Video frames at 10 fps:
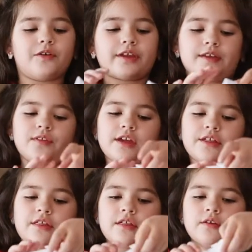you'll get
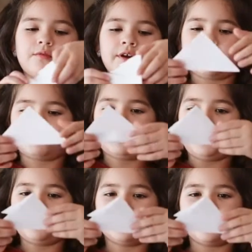this, like a
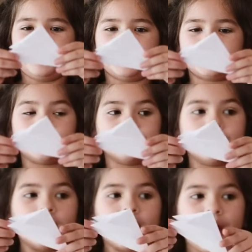little thing.
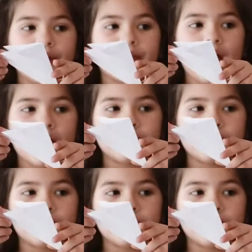And then